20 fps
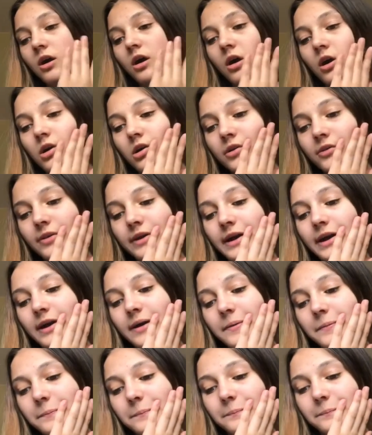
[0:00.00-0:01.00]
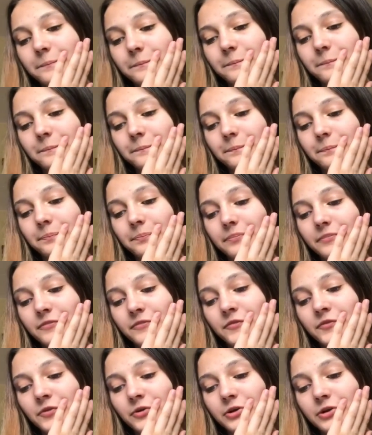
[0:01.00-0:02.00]
all that
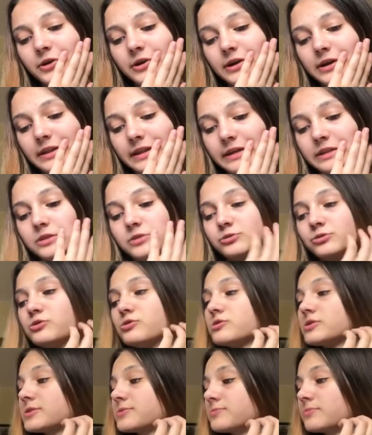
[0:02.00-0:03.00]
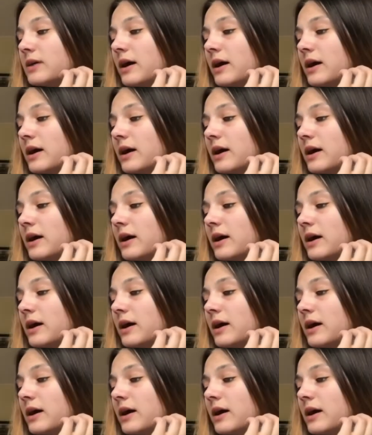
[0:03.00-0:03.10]
for and like the rules.